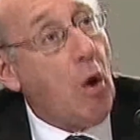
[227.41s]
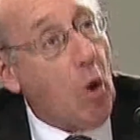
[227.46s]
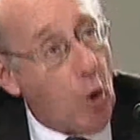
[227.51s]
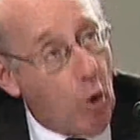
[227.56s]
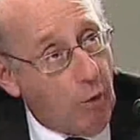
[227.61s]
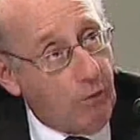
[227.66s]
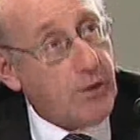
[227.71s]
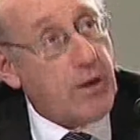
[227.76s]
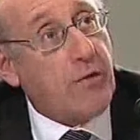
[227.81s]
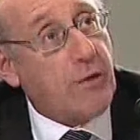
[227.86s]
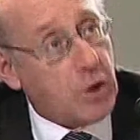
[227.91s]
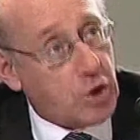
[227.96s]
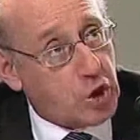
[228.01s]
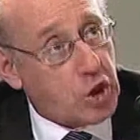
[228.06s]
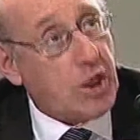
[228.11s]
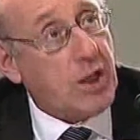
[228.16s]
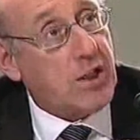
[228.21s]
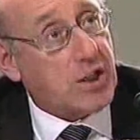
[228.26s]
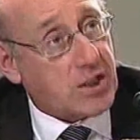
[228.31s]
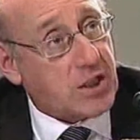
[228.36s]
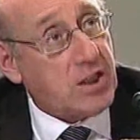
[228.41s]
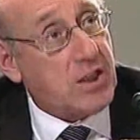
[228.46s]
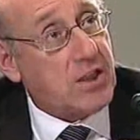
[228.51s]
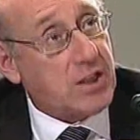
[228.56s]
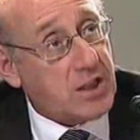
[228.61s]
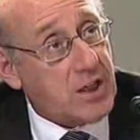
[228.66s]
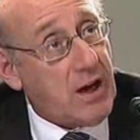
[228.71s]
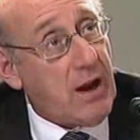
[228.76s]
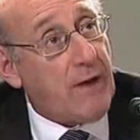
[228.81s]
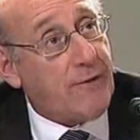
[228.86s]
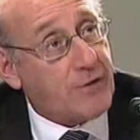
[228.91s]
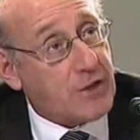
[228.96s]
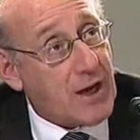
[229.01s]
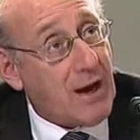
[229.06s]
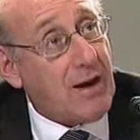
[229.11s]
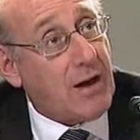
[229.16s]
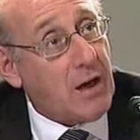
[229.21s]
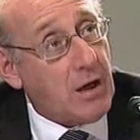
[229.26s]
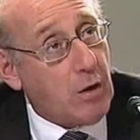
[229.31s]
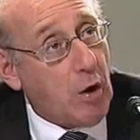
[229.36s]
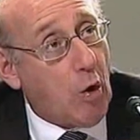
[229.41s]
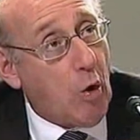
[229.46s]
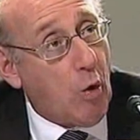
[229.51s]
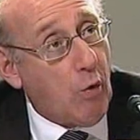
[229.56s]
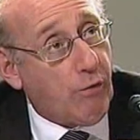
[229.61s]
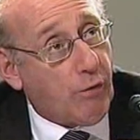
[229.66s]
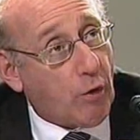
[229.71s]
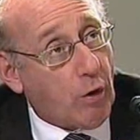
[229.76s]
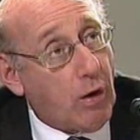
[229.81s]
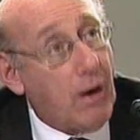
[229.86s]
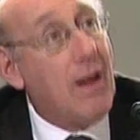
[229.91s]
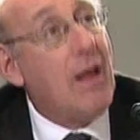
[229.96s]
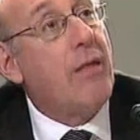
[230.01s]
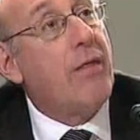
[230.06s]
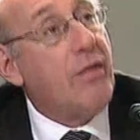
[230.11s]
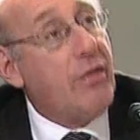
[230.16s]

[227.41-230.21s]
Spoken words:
over to the GCCF taking over,